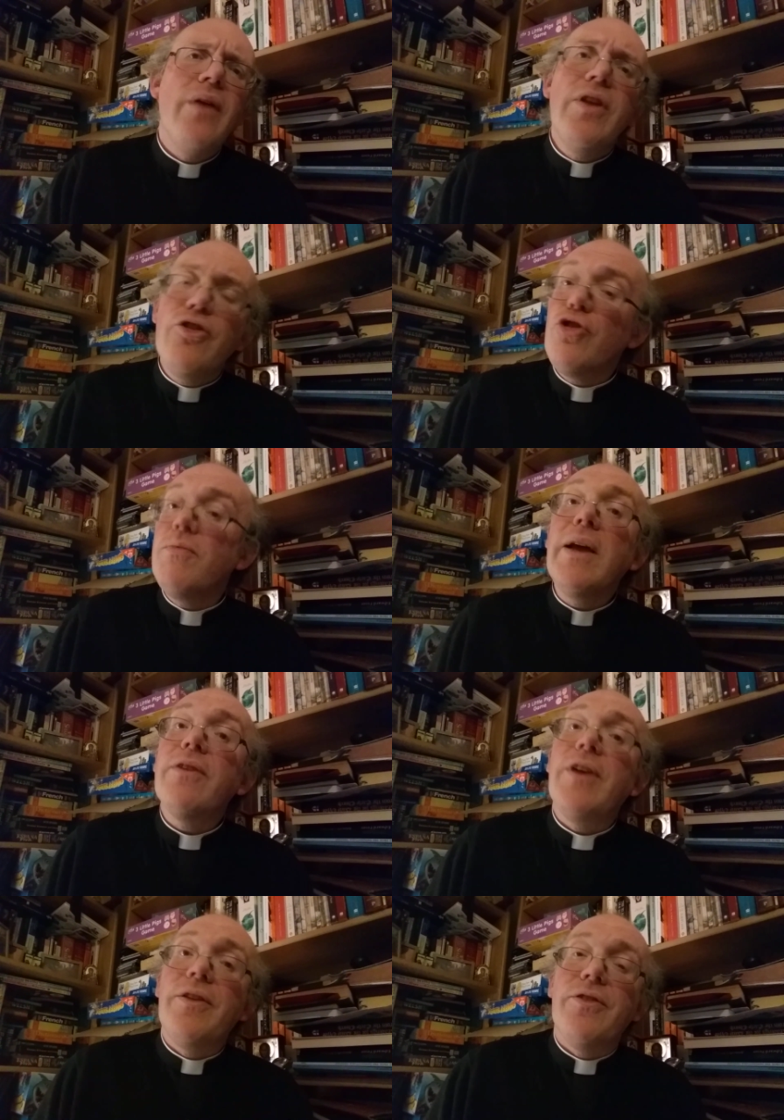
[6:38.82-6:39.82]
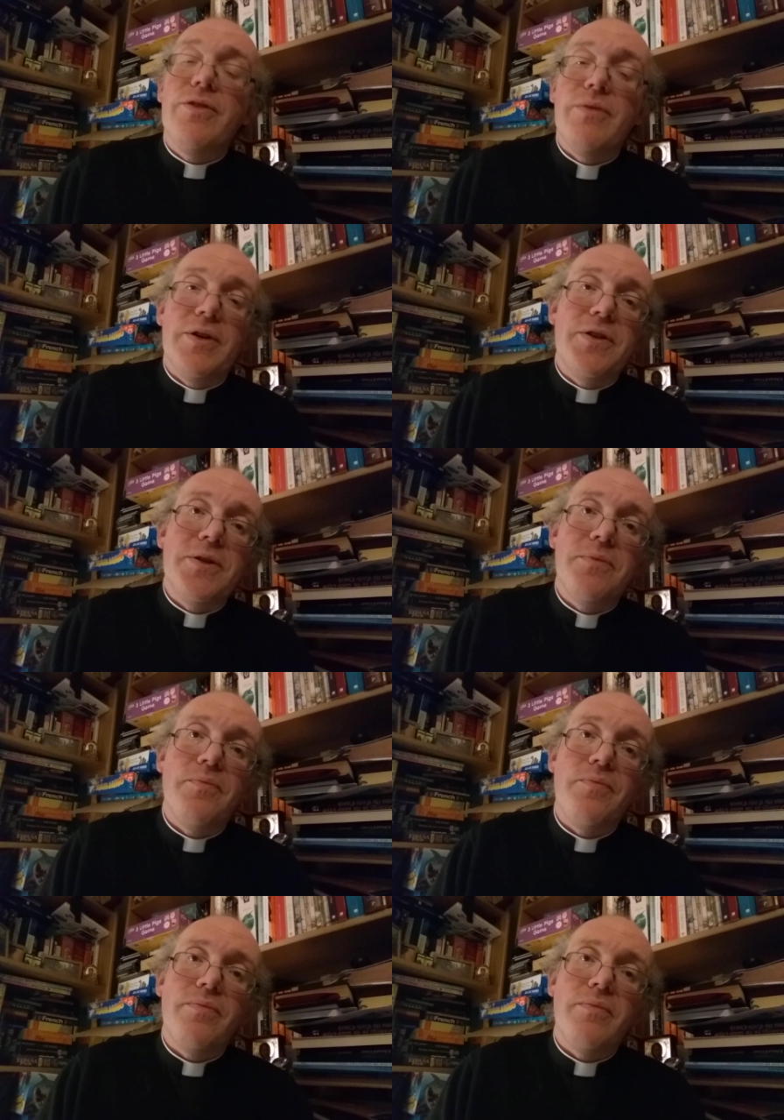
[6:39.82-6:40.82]
This should make sense to us
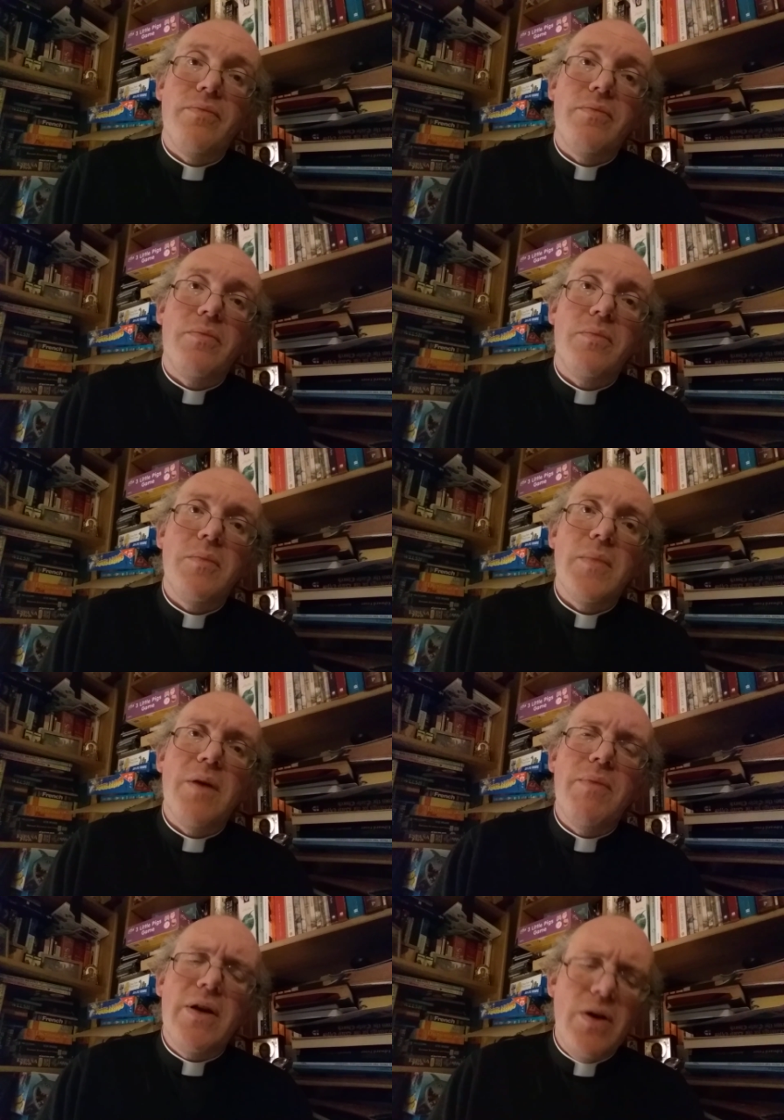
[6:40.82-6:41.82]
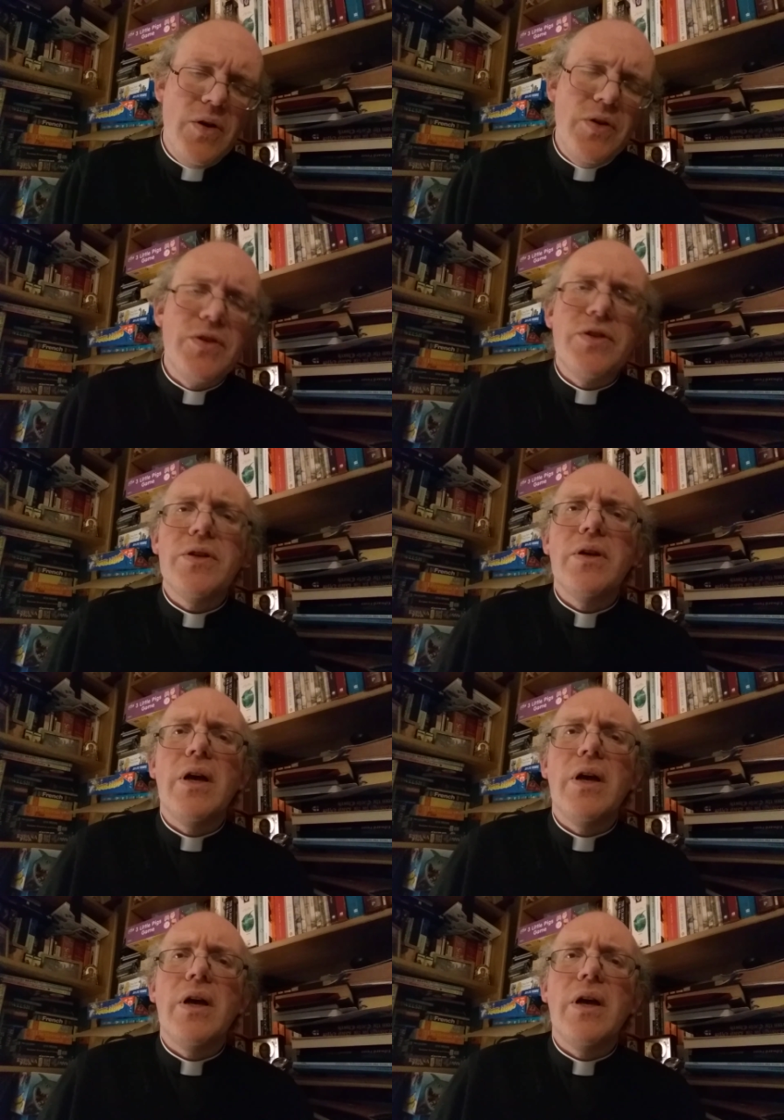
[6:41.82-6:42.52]
because